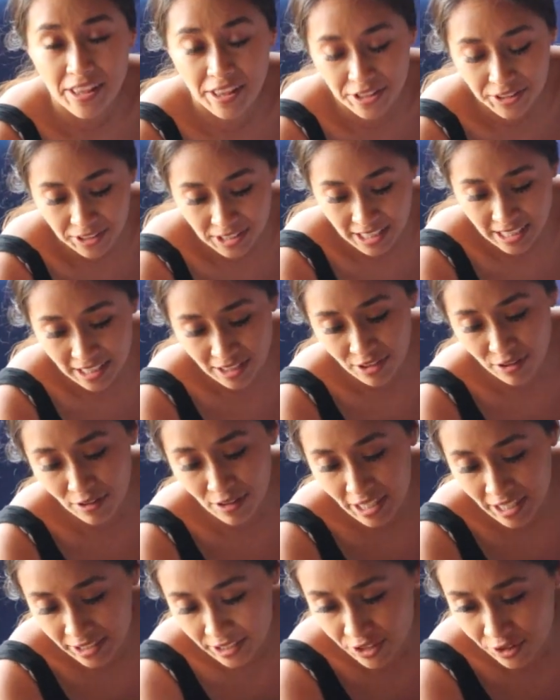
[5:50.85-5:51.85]

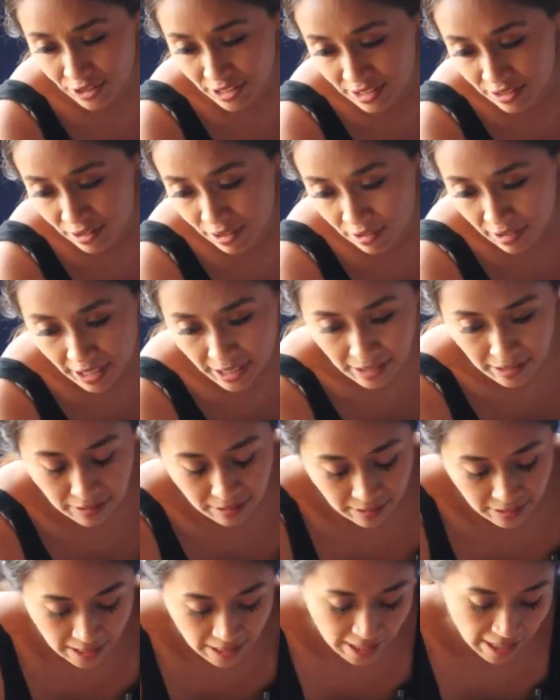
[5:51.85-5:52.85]
$13
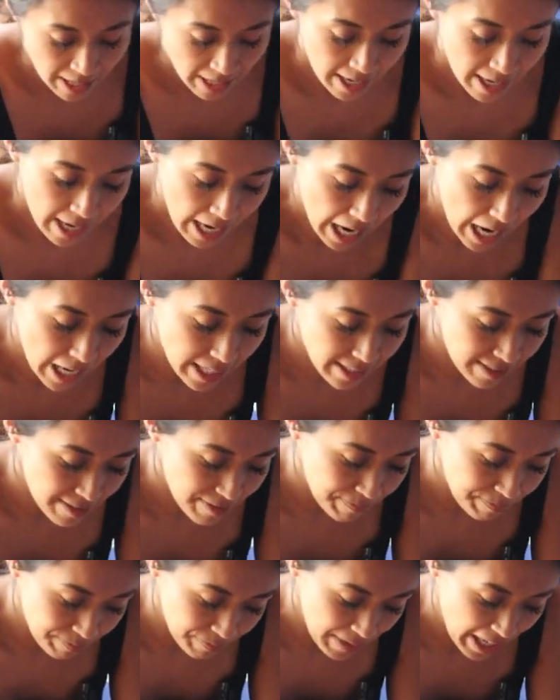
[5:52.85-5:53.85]
US.
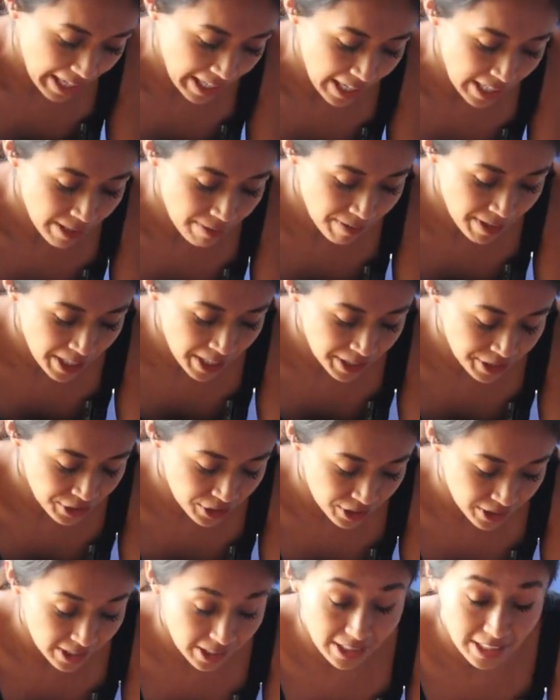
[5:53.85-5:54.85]
And I had a very
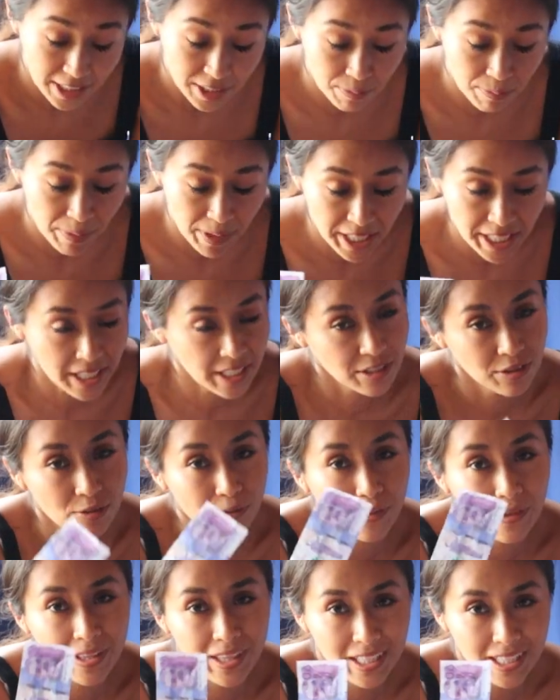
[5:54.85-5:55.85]
interesting experience
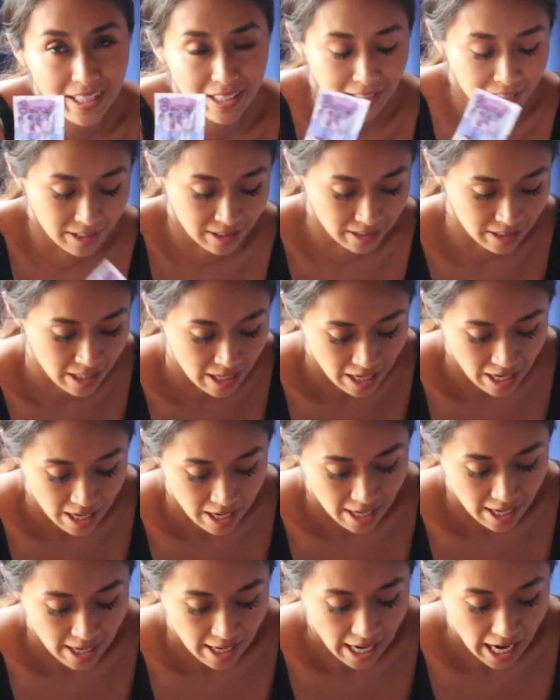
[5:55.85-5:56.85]
with this.
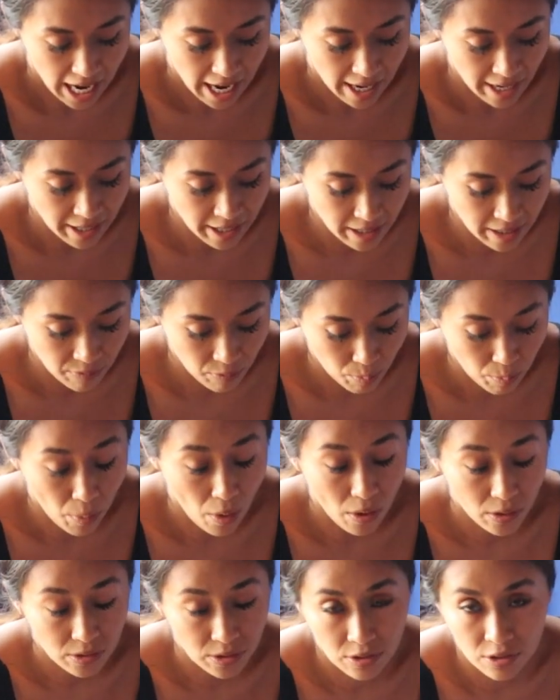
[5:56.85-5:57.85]
I
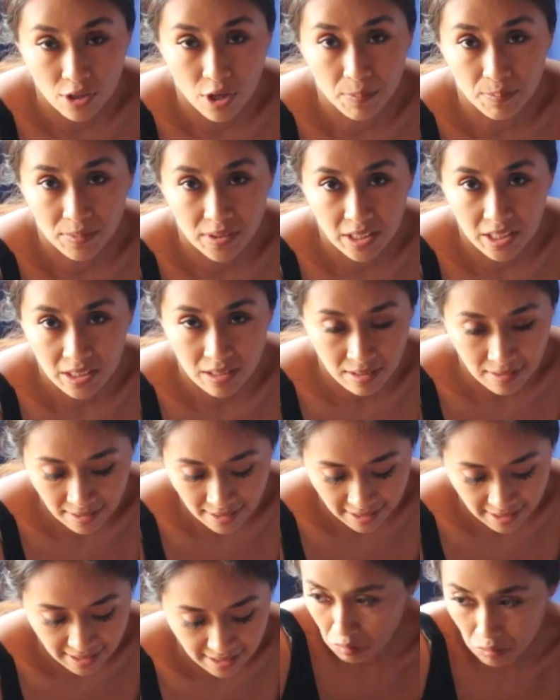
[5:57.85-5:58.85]
bought something
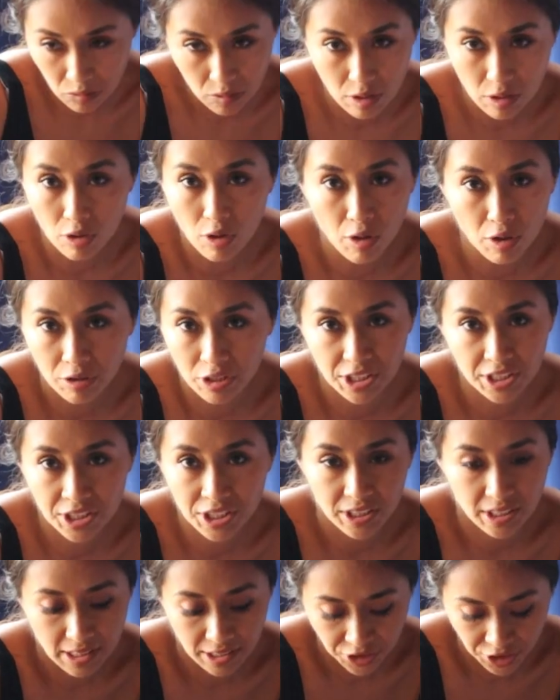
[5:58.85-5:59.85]
on the
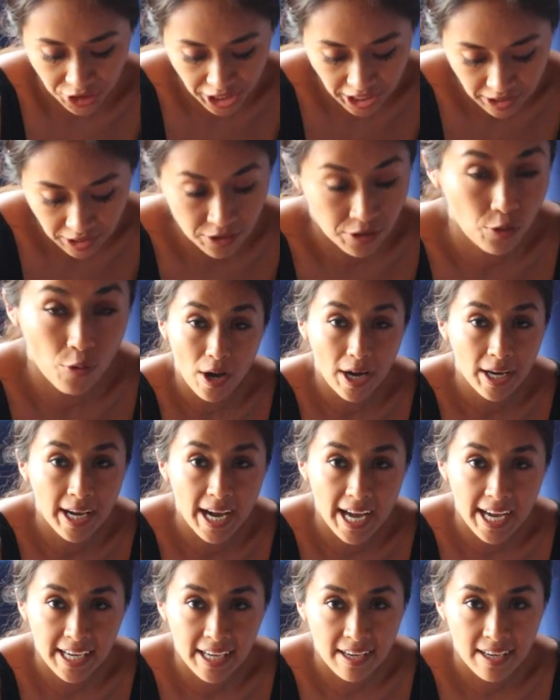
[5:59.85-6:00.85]
streets a
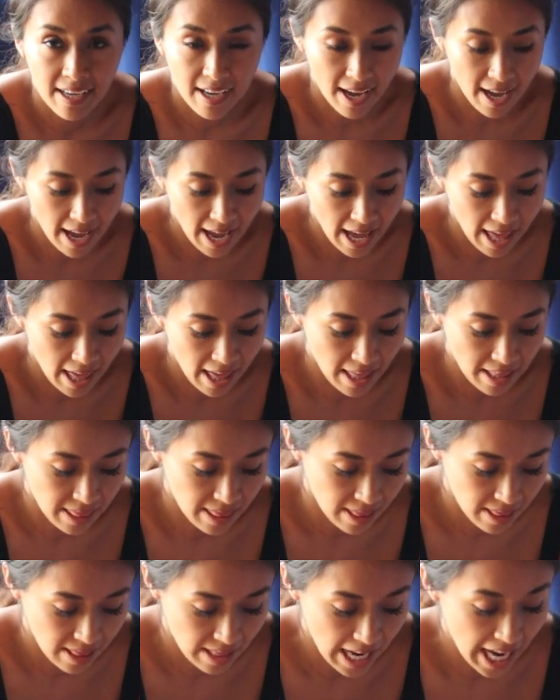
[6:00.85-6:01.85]
guy
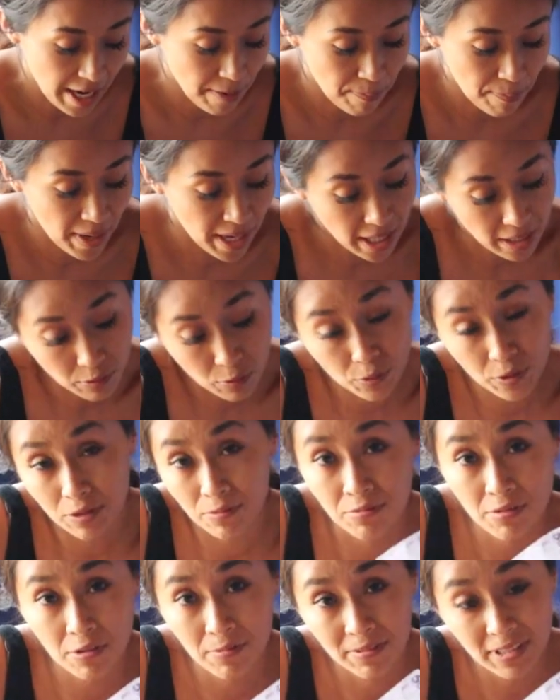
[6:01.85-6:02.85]
and I paid
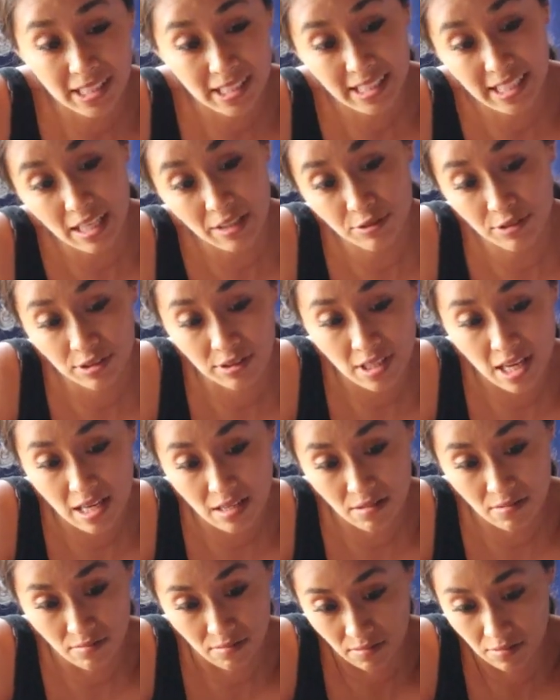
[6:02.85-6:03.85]
with
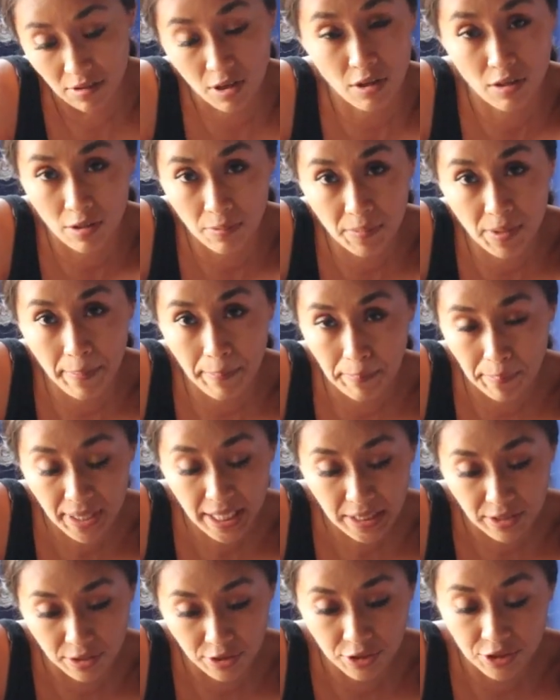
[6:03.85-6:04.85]
50,000 Colombian
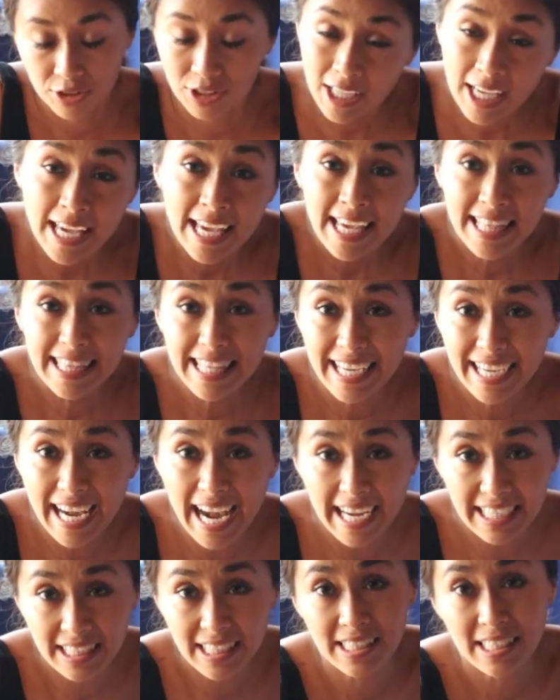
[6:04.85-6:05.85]
pesos. The
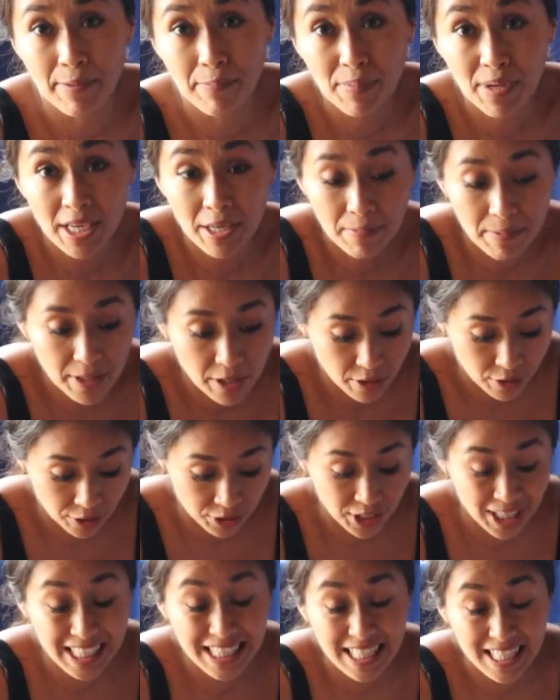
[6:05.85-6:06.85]
guy disappeared
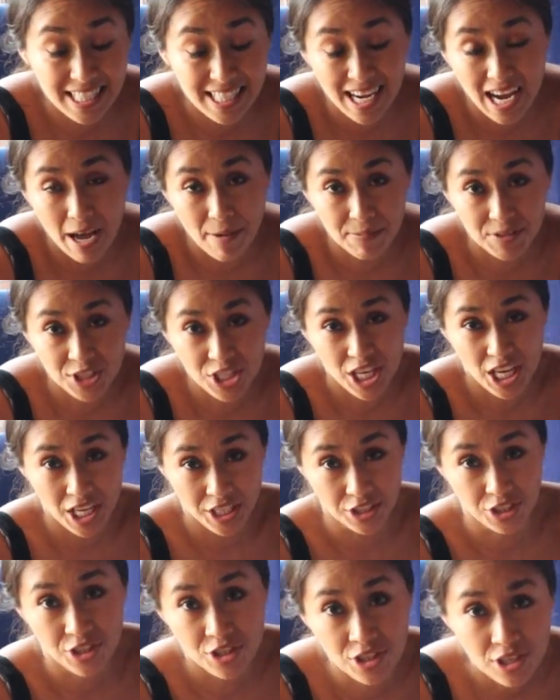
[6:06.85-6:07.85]
because he didn't have
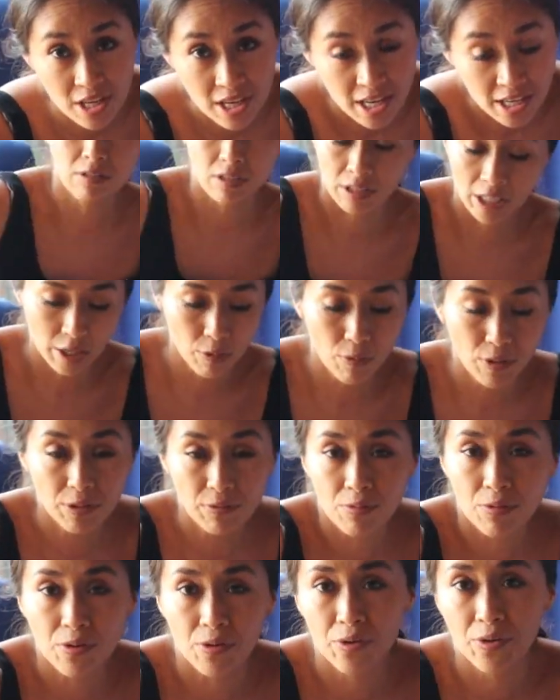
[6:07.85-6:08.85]
change. He
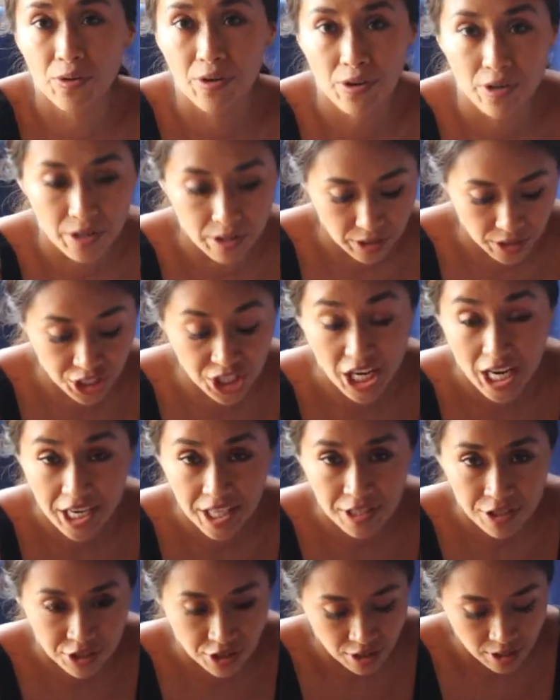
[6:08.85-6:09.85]
went for
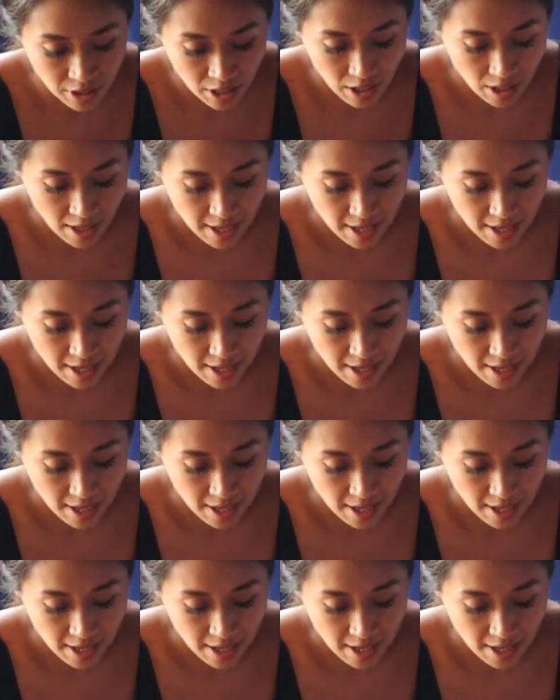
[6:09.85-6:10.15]
change.